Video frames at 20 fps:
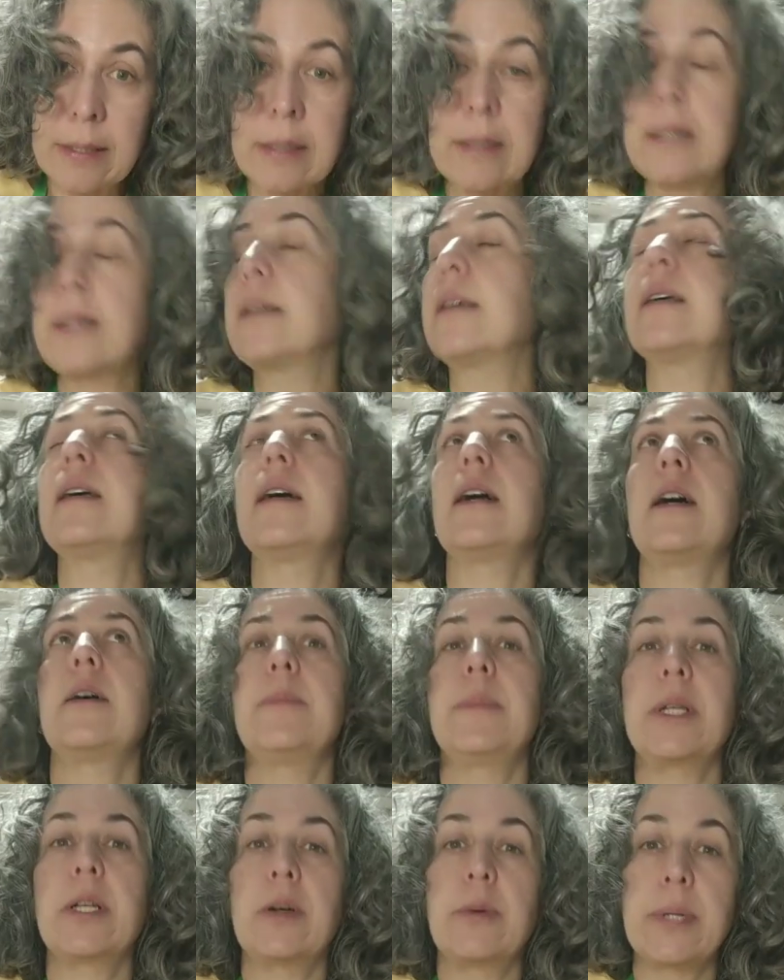And then
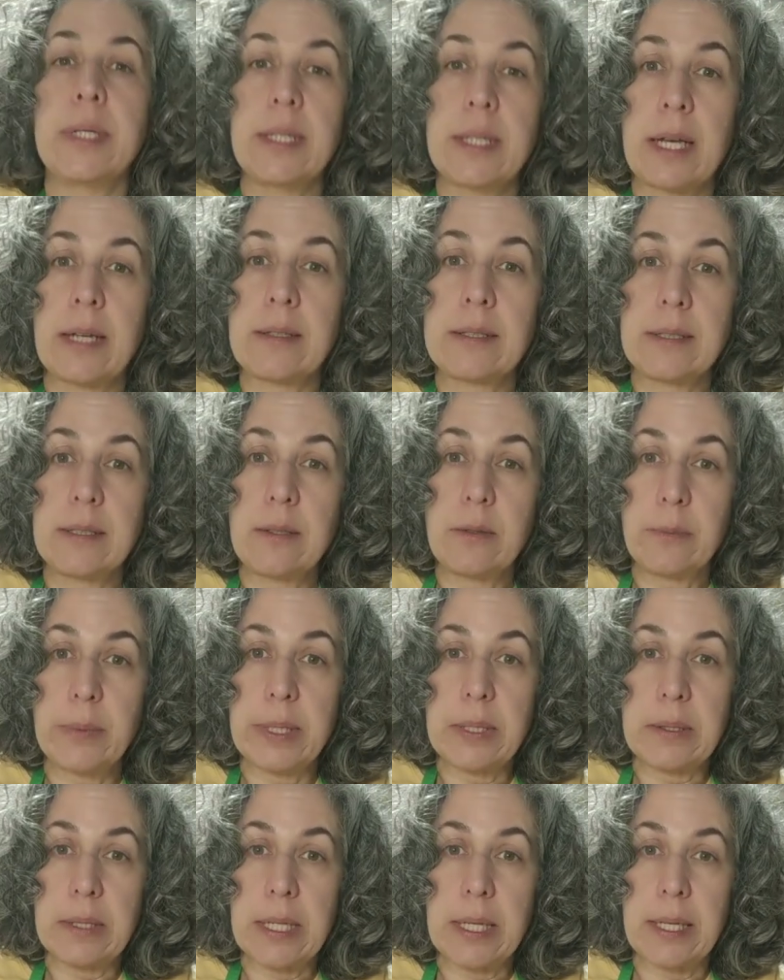the leftover
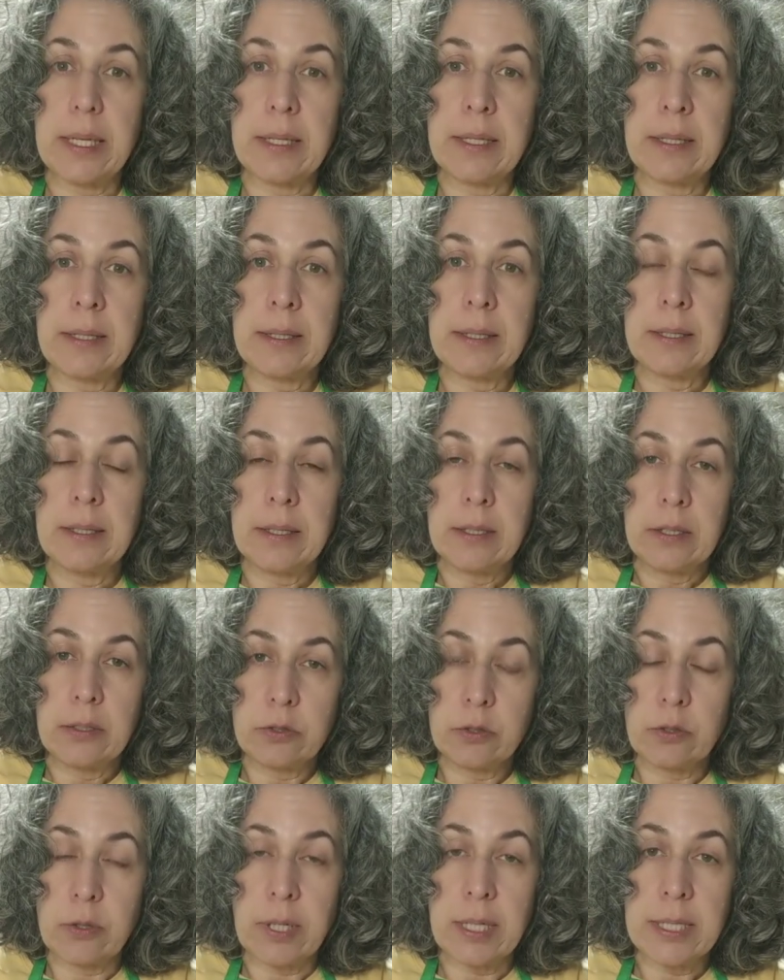clay, which will be on
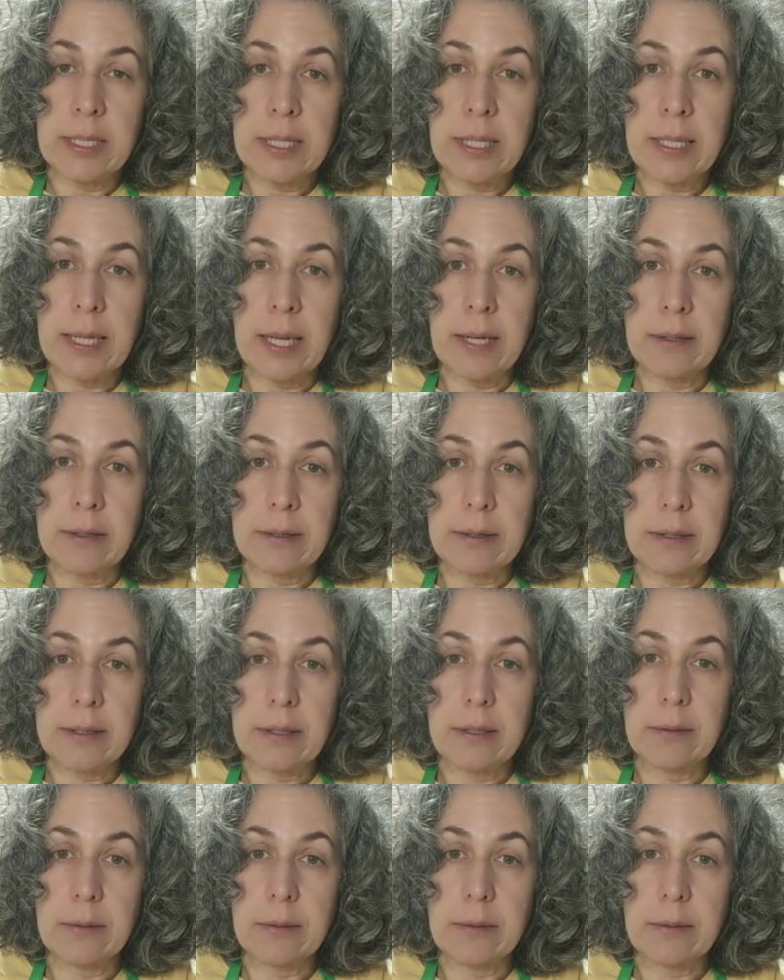the outside,